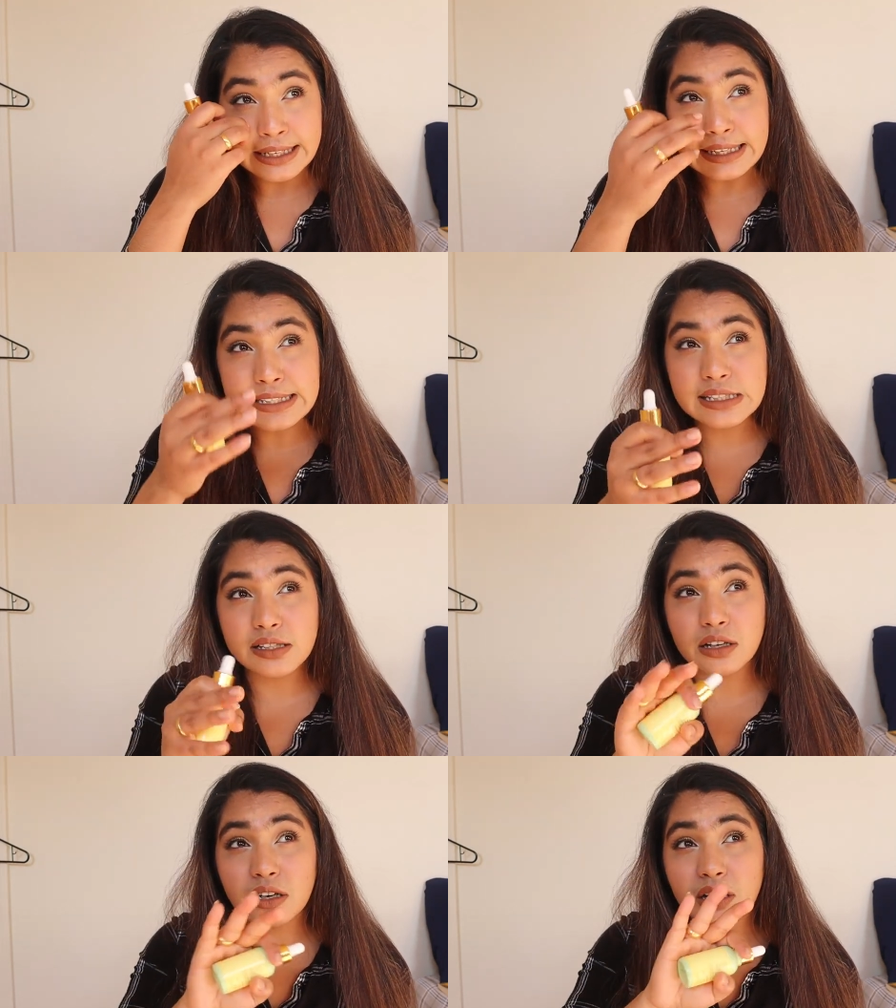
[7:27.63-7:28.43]

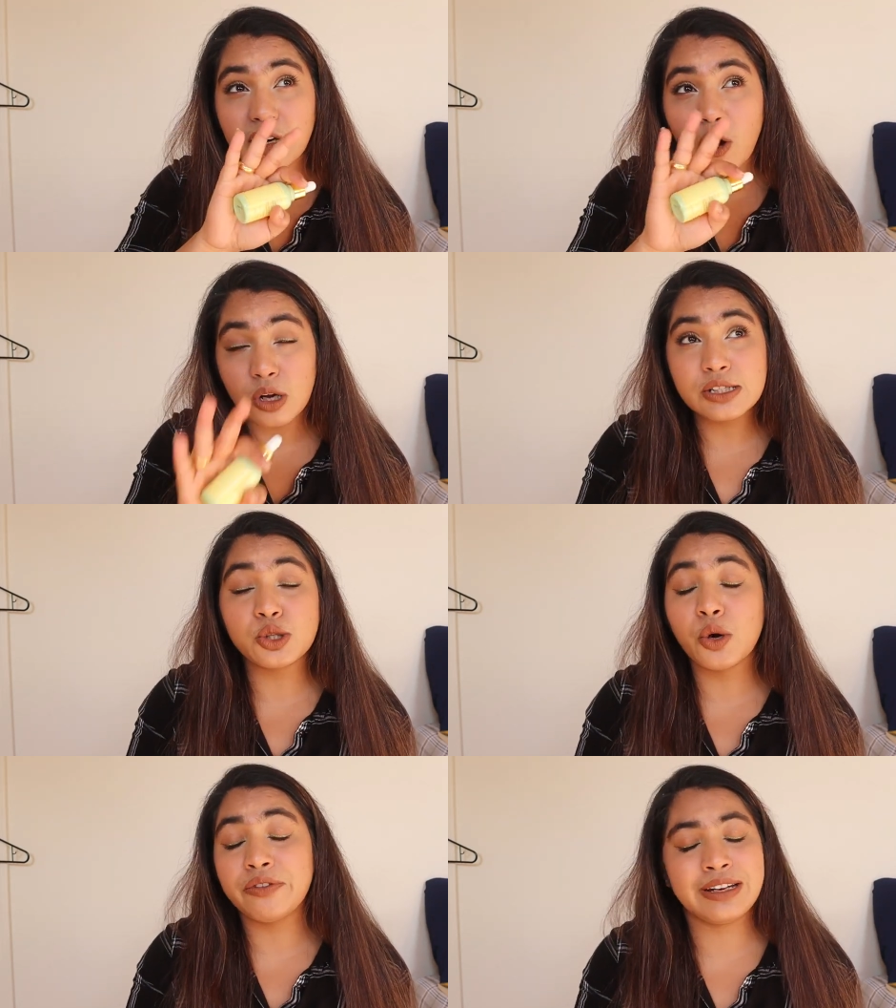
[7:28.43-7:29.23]
it's
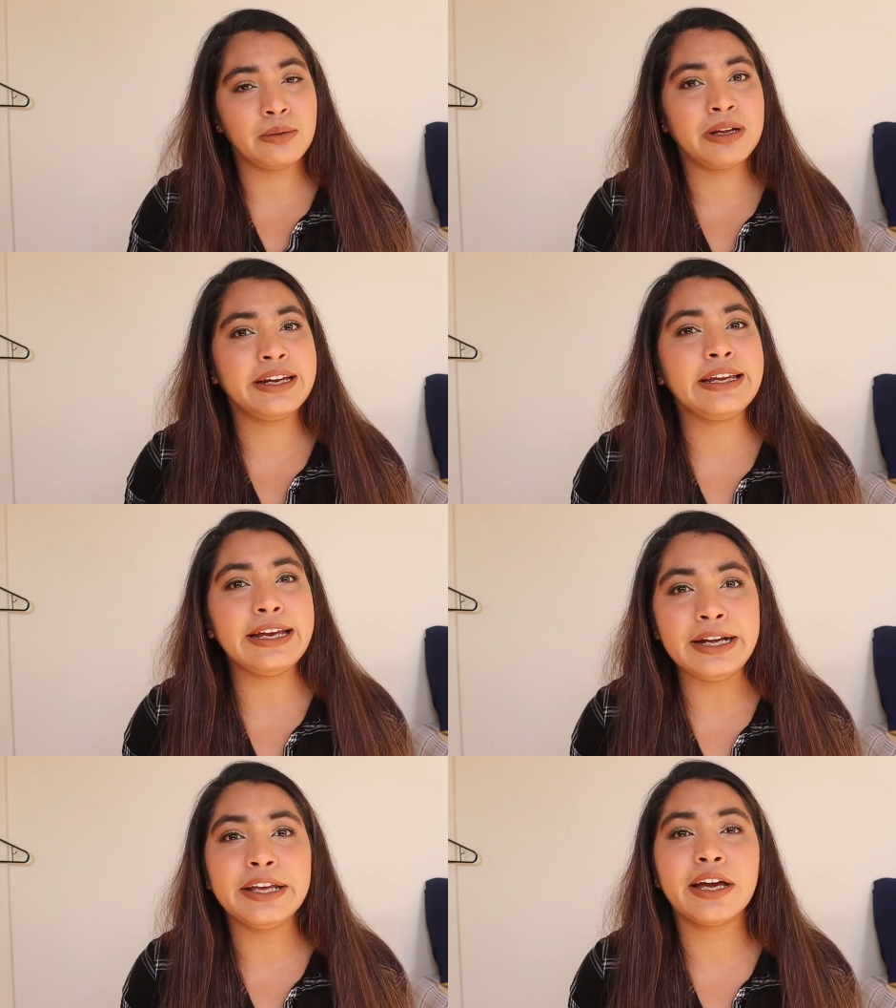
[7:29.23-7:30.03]
also available in
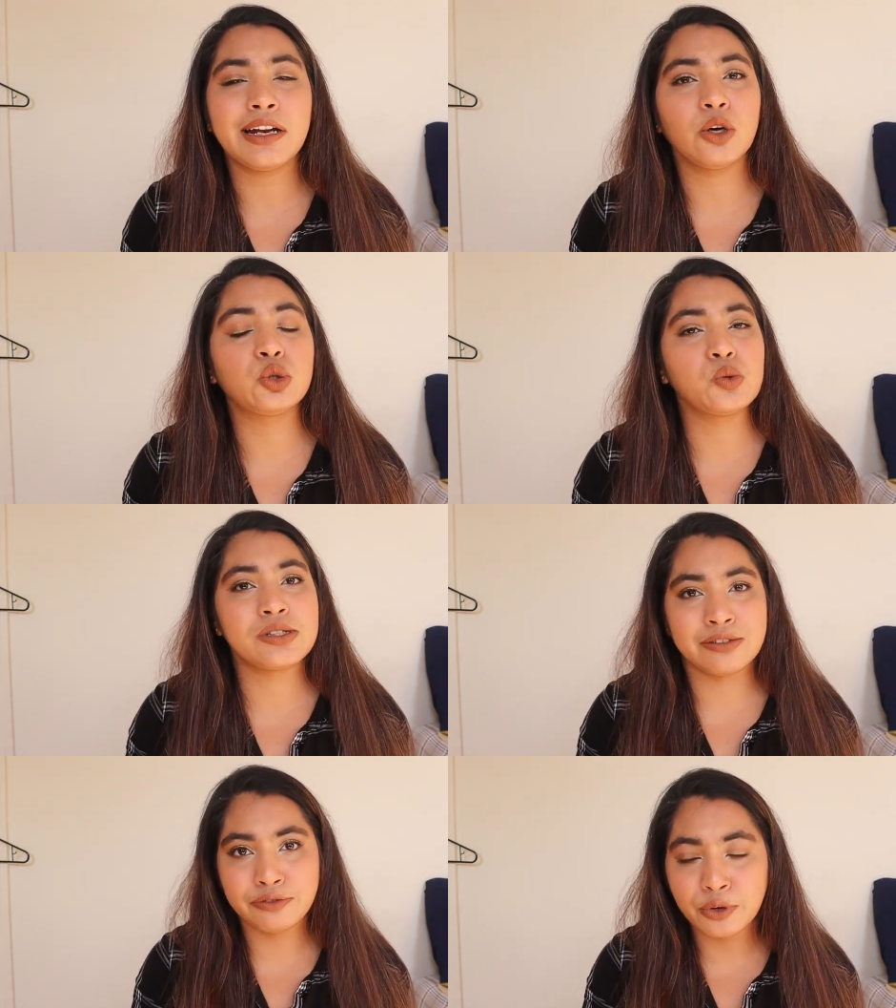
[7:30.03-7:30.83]
India now through
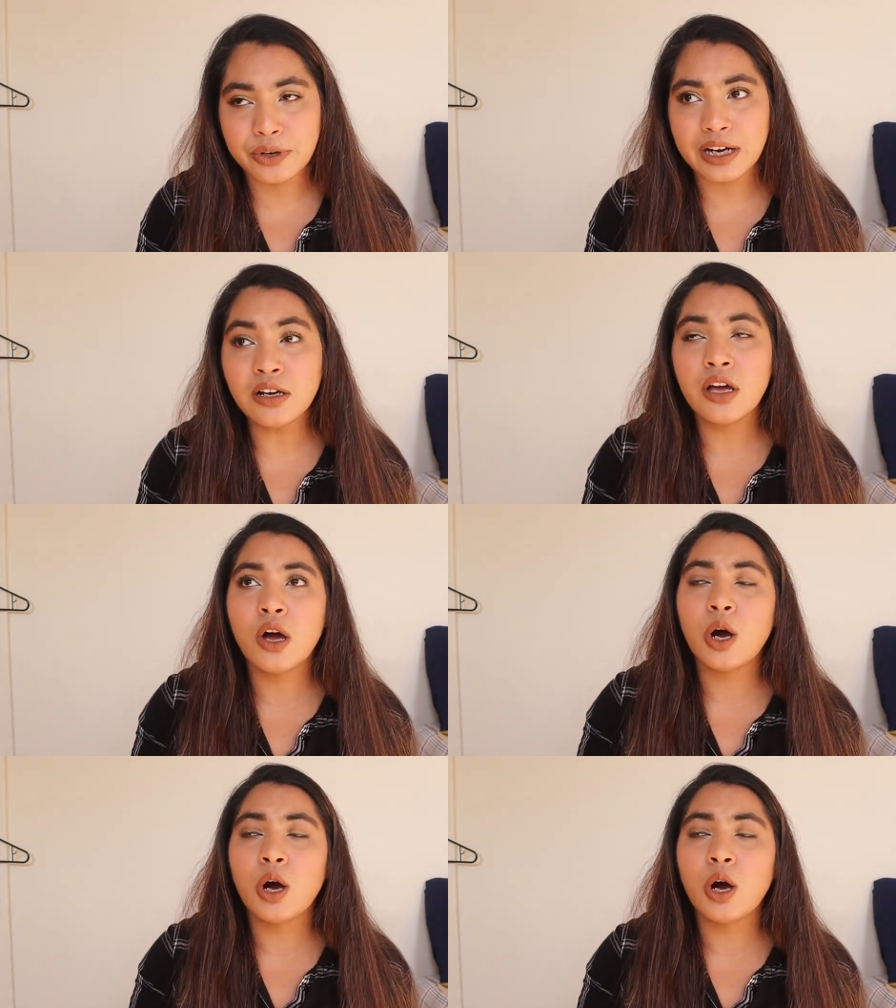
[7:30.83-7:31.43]
Sephora,